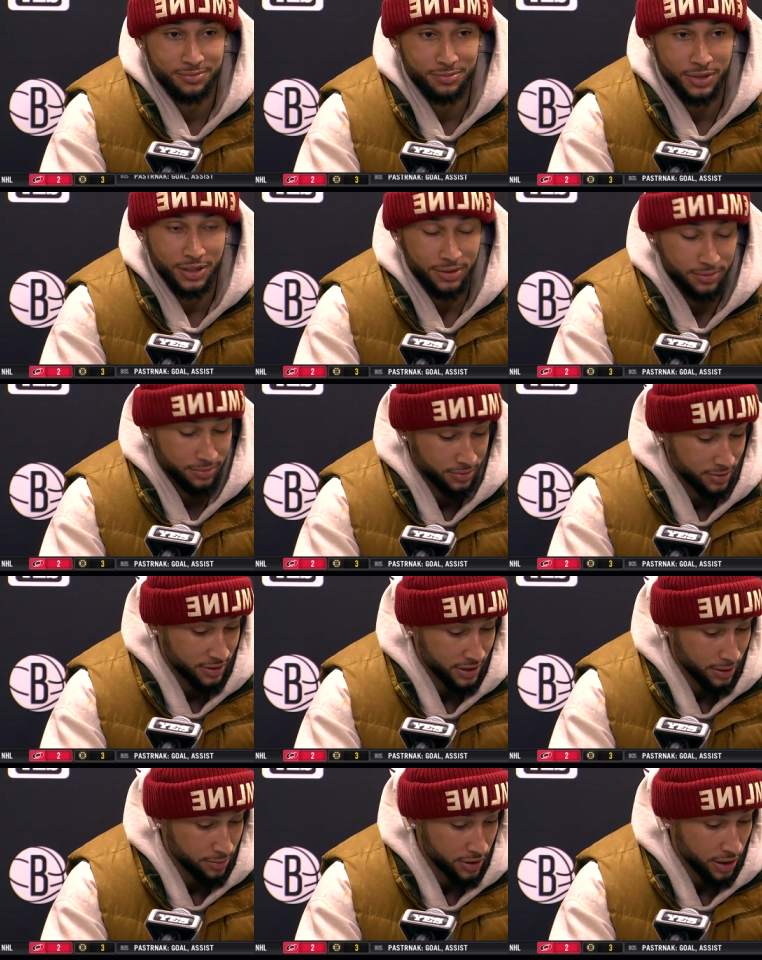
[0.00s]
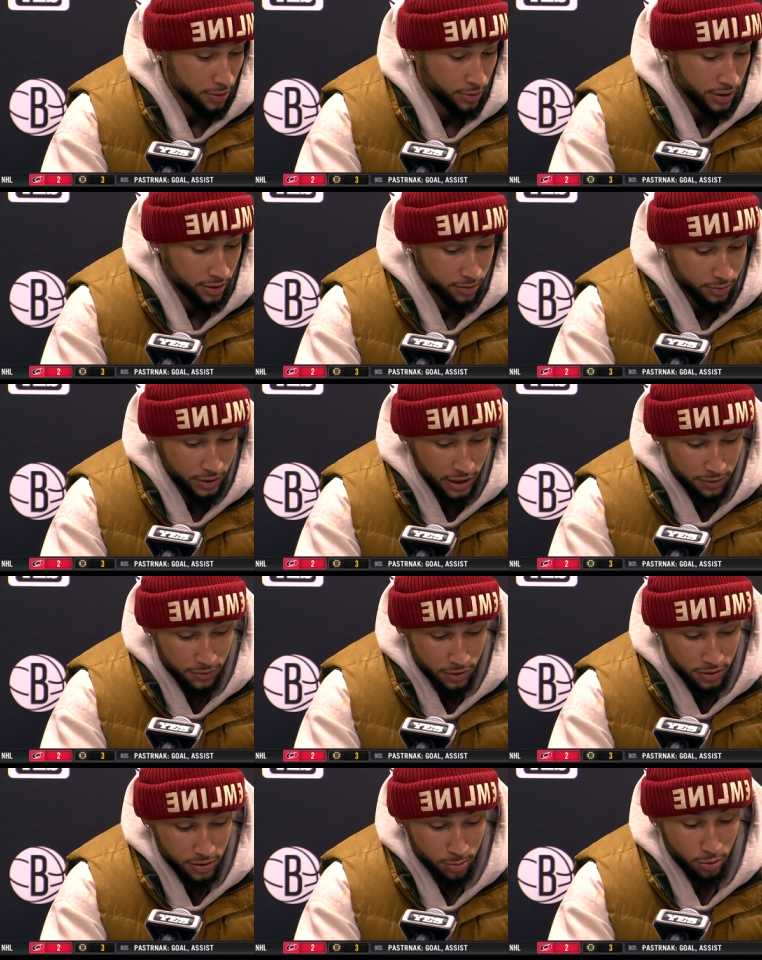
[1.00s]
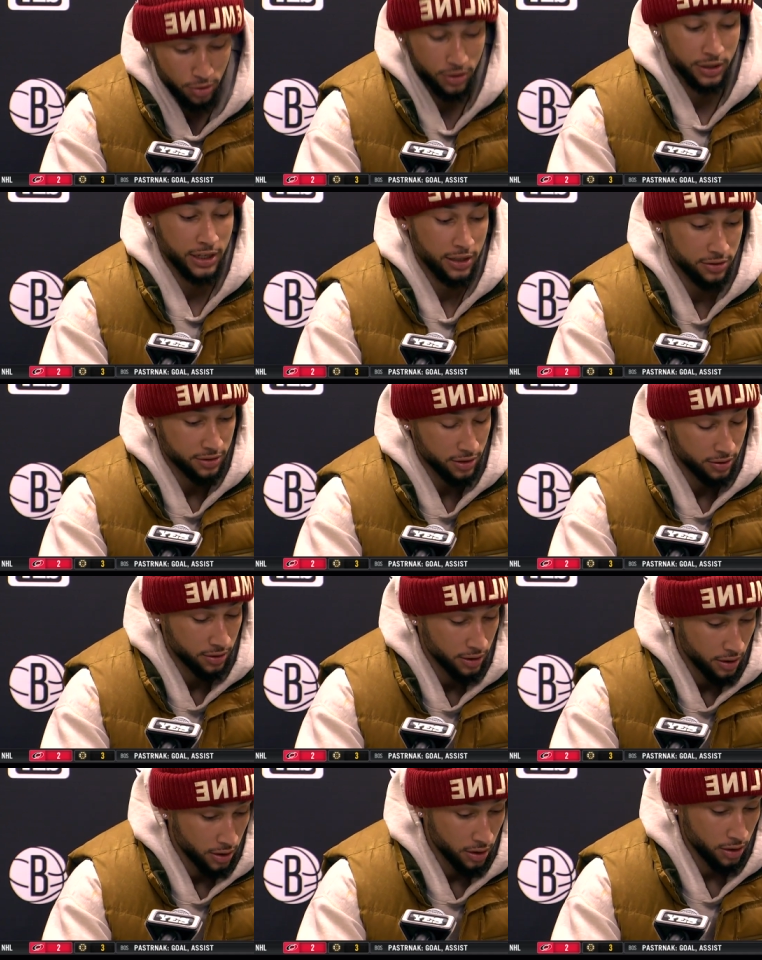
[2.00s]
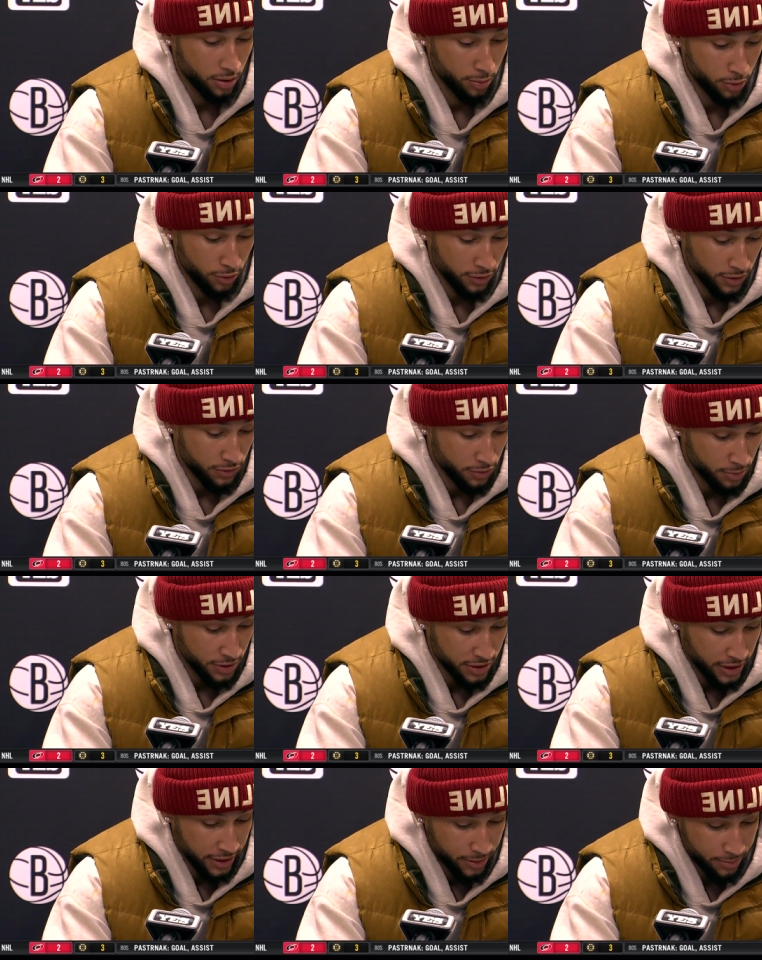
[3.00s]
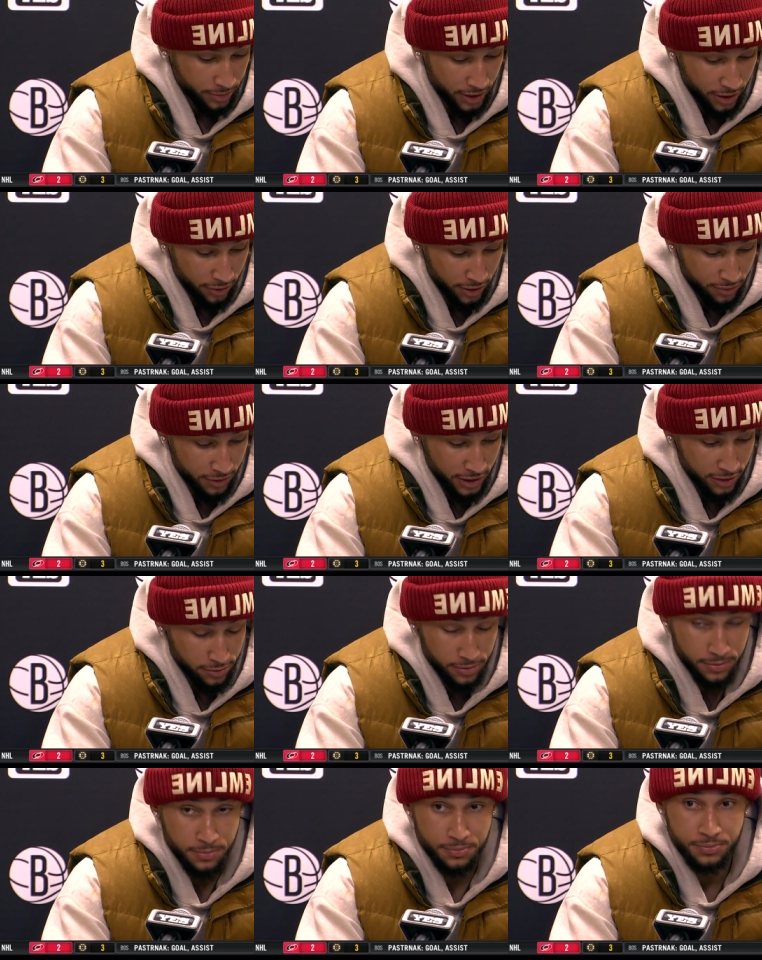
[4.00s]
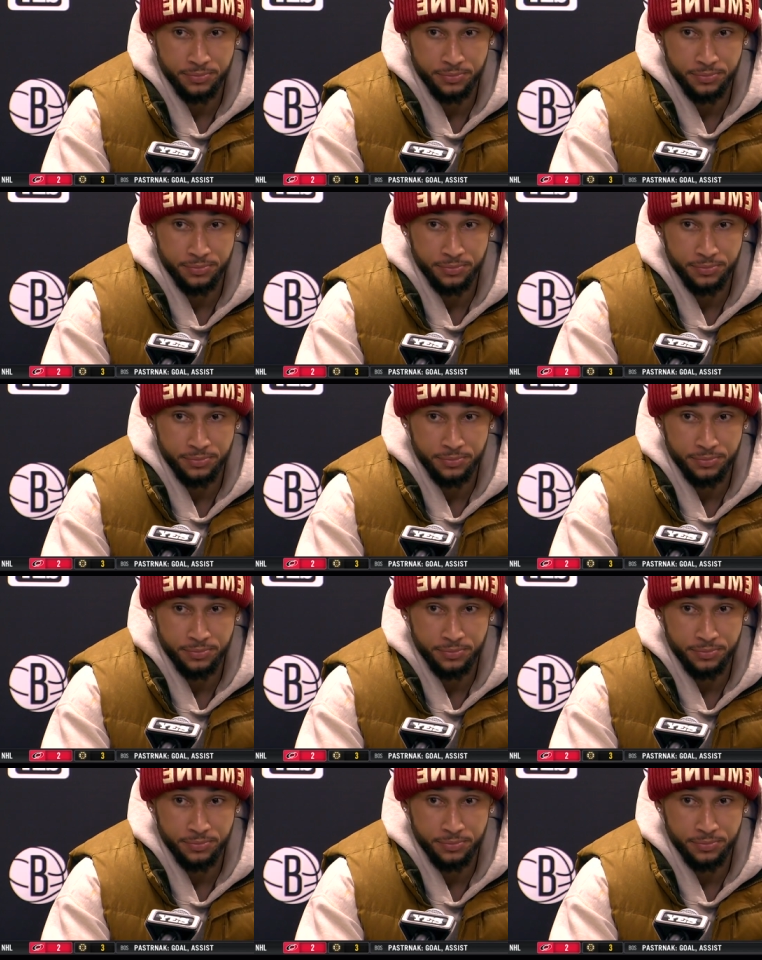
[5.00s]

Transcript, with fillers: But at the same time, we, and we got to focus on Portland now, so move on from this game, get ready for the next one.